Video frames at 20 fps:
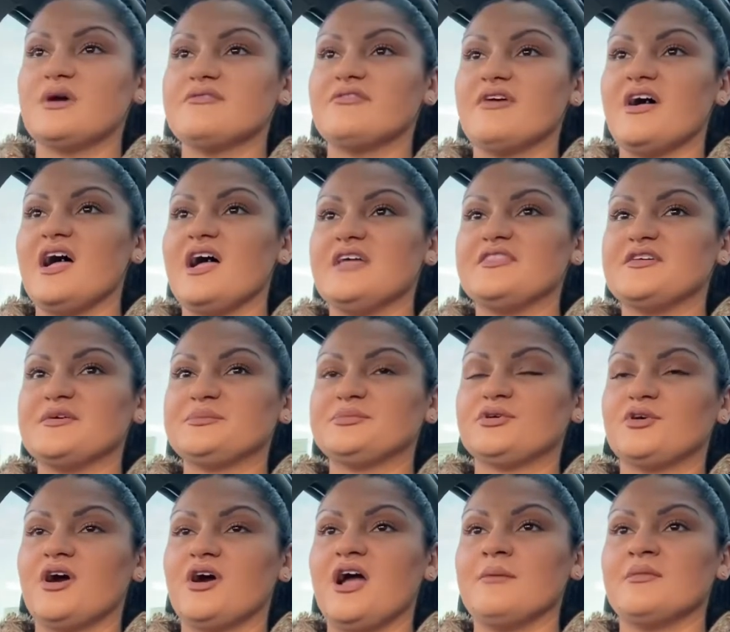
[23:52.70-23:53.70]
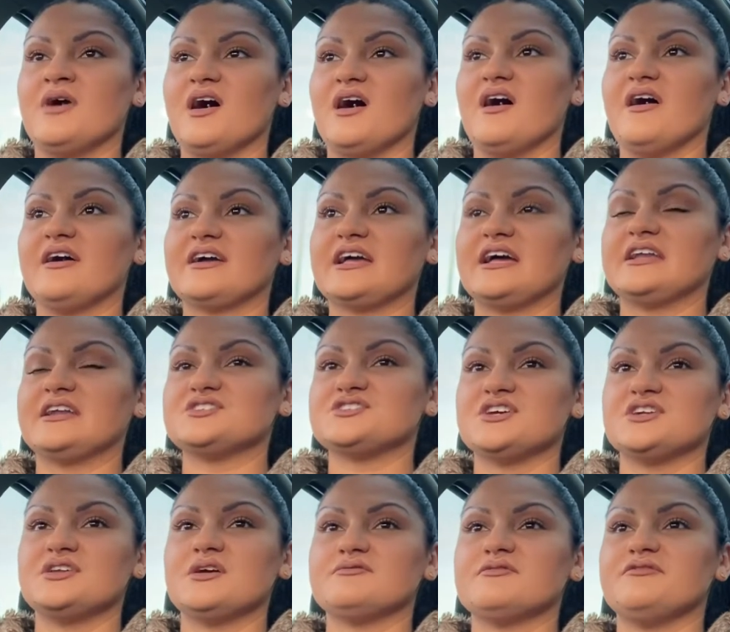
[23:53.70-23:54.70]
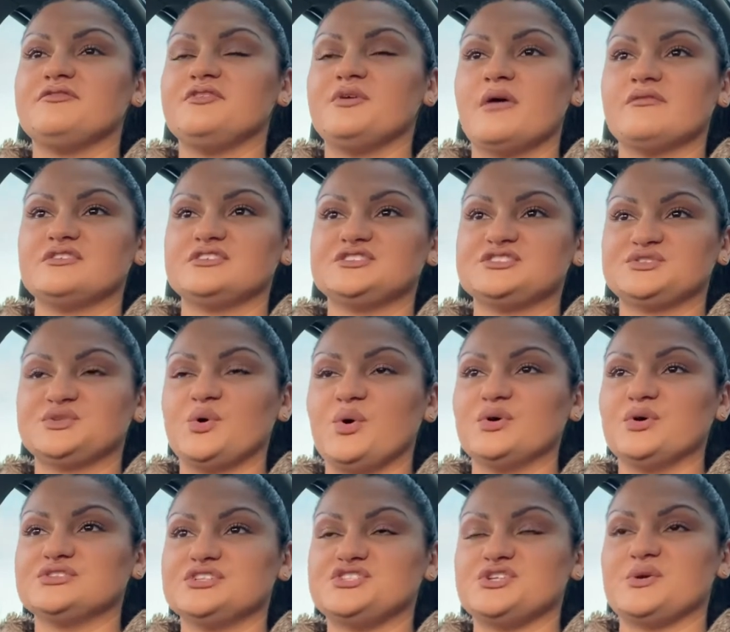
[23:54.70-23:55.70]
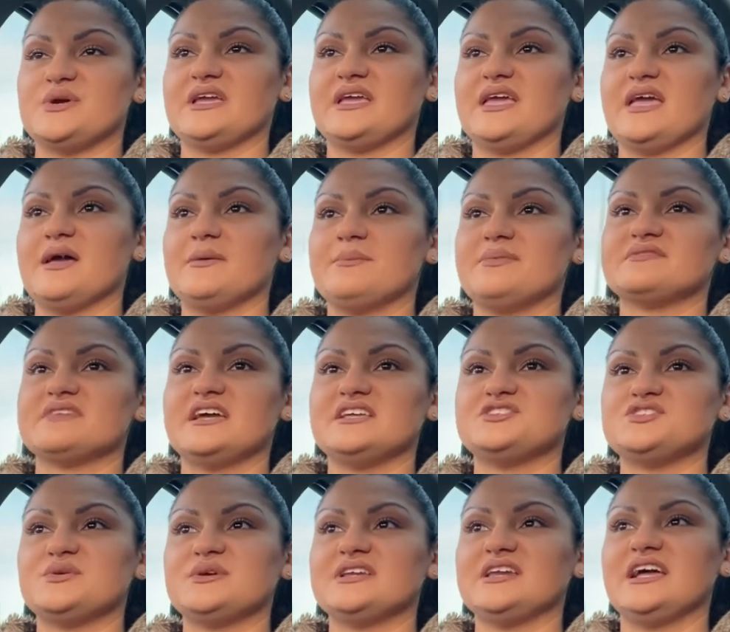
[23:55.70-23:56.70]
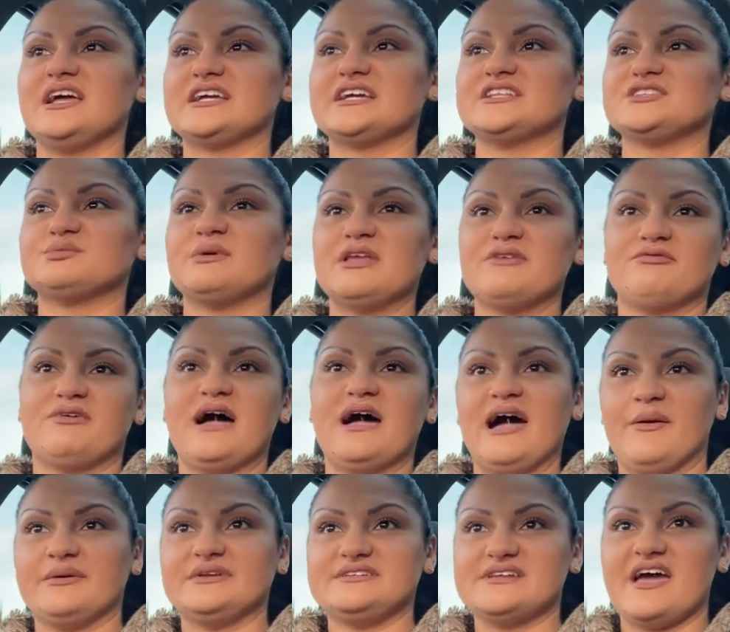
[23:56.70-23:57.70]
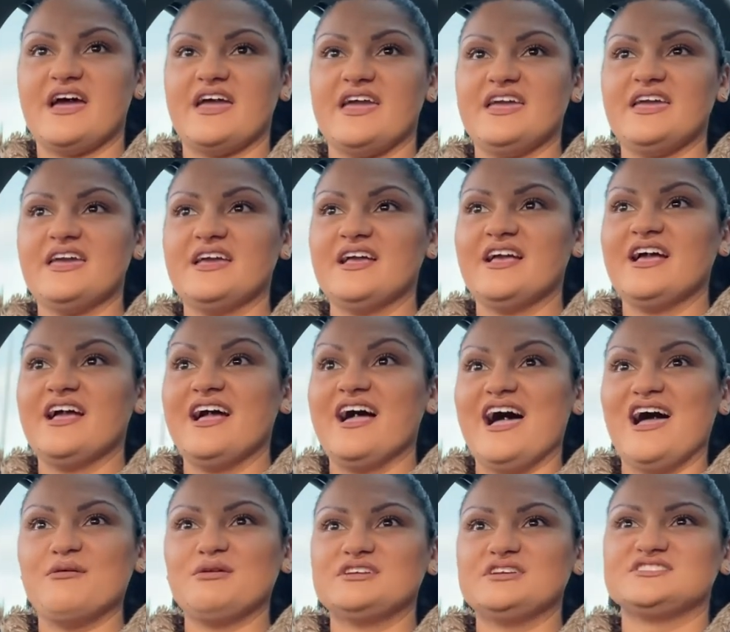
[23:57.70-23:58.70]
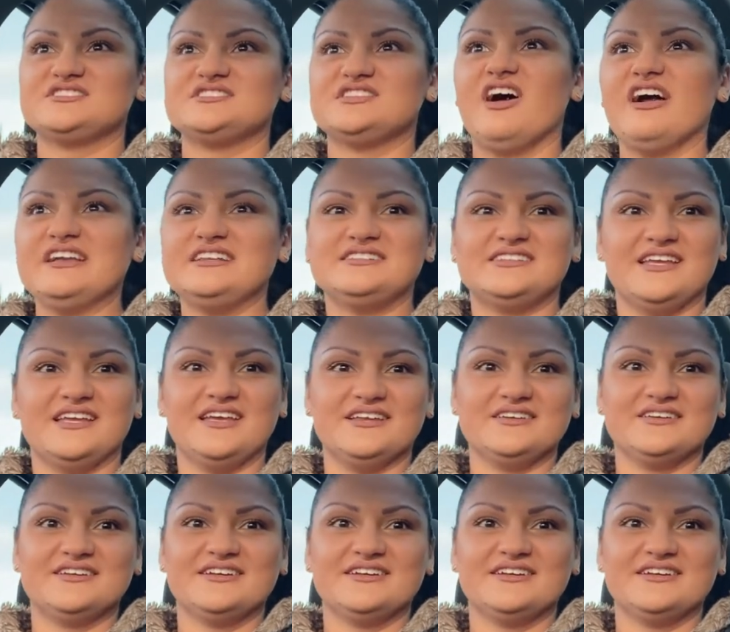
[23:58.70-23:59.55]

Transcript: heard that Primark, and I don't know if a few other stores are doing it, but they're doing like a 24 hour day. How exciting!